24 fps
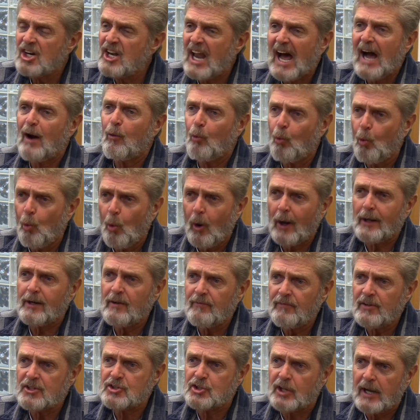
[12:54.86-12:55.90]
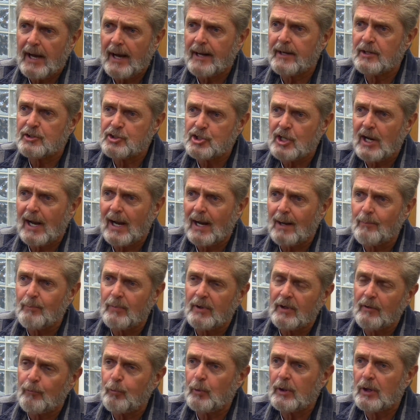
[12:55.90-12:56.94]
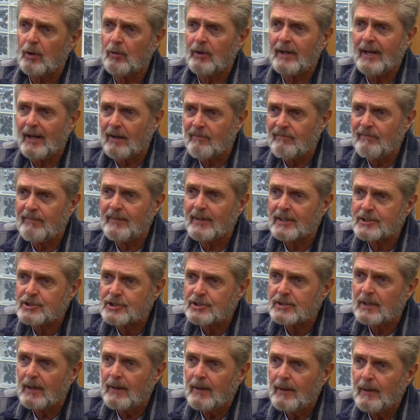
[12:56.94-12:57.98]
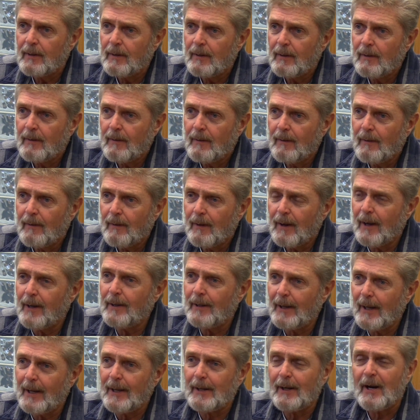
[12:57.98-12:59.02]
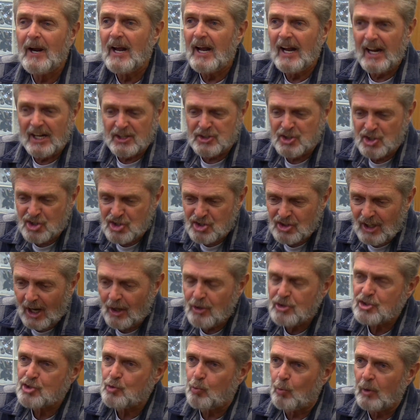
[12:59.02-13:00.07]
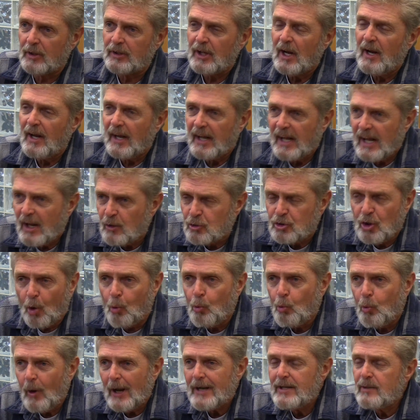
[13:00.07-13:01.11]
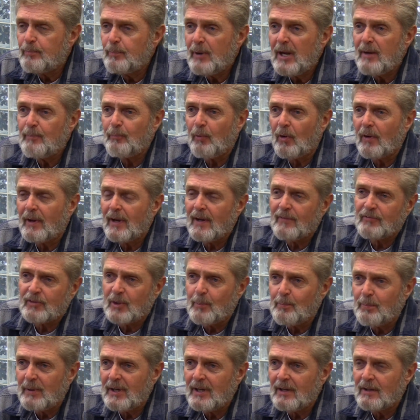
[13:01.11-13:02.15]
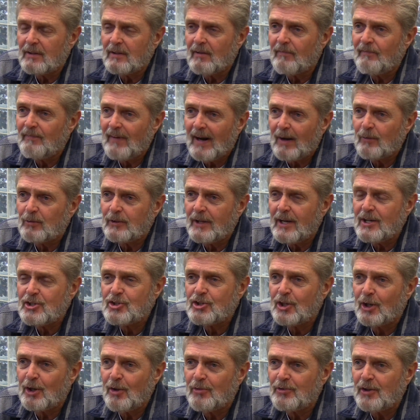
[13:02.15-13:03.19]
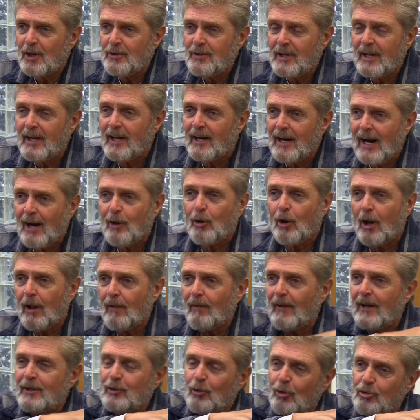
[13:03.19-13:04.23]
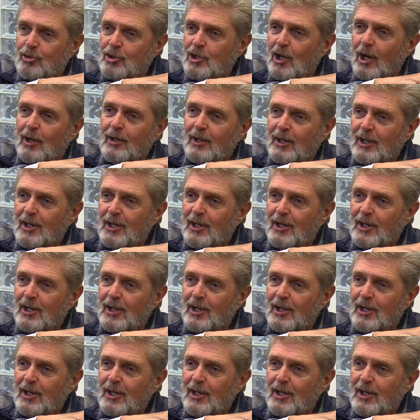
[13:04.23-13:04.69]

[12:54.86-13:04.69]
Not one of us got a job if we don't have fish. And it starts with the right people have to be in the foundation of the DNR, like those young